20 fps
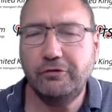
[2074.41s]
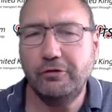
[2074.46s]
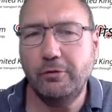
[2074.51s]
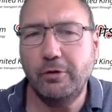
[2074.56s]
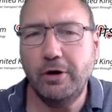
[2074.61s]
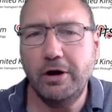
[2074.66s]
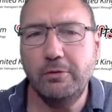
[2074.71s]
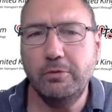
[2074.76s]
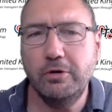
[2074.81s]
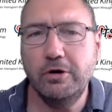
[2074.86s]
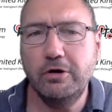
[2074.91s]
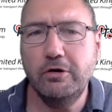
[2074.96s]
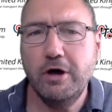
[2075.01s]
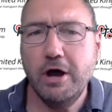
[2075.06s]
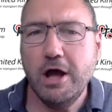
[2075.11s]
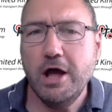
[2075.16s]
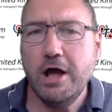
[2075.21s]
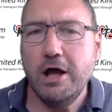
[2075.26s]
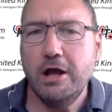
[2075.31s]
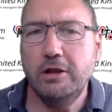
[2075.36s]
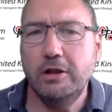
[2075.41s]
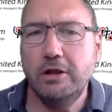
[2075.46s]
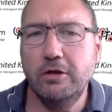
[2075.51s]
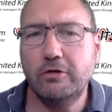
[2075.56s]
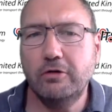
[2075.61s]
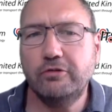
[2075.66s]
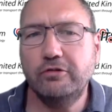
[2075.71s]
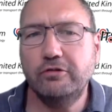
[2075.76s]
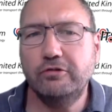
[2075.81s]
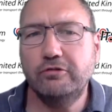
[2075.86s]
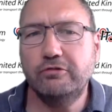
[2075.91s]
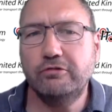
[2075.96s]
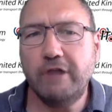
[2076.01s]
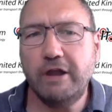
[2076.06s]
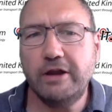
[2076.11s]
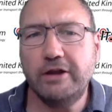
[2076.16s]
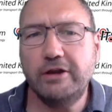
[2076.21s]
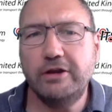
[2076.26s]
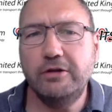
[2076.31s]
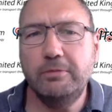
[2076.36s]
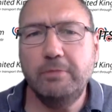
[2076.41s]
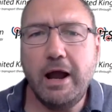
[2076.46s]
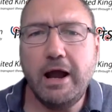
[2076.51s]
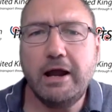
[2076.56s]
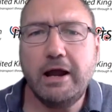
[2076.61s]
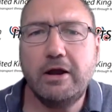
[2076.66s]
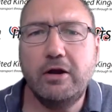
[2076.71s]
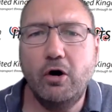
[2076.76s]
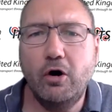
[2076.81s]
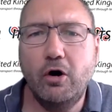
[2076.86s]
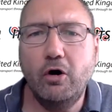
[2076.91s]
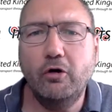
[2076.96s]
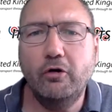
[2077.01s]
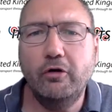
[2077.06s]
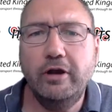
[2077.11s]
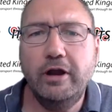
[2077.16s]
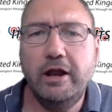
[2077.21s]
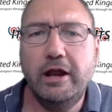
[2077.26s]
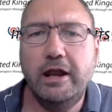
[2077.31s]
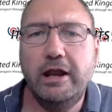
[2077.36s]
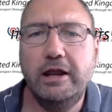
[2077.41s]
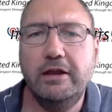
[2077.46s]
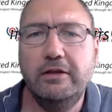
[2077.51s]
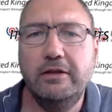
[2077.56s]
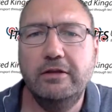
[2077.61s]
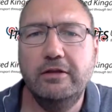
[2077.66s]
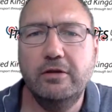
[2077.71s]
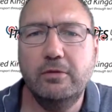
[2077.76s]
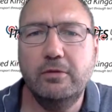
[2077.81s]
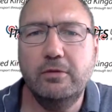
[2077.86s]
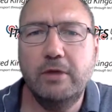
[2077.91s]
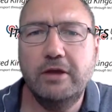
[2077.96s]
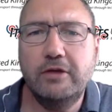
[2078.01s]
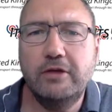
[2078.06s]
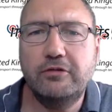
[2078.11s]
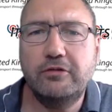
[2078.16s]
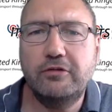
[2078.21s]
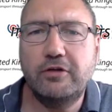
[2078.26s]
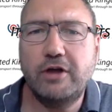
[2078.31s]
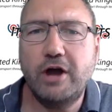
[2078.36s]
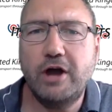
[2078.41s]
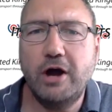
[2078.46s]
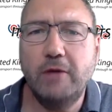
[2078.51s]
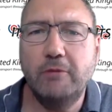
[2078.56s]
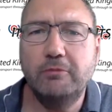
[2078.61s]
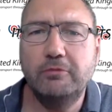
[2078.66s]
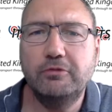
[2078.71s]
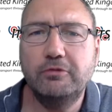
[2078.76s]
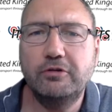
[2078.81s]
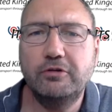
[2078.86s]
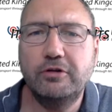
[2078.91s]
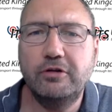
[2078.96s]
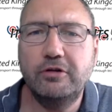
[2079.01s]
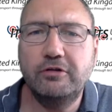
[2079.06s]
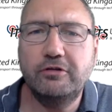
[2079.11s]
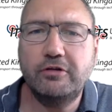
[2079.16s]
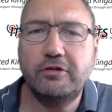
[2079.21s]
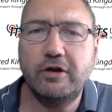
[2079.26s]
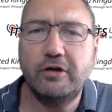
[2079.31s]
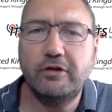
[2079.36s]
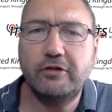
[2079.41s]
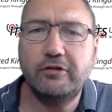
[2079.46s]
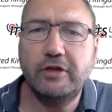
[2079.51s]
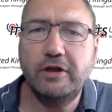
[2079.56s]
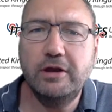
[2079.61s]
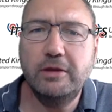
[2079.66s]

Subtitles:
So I will look to drag you back on in the weeks to come to discuss any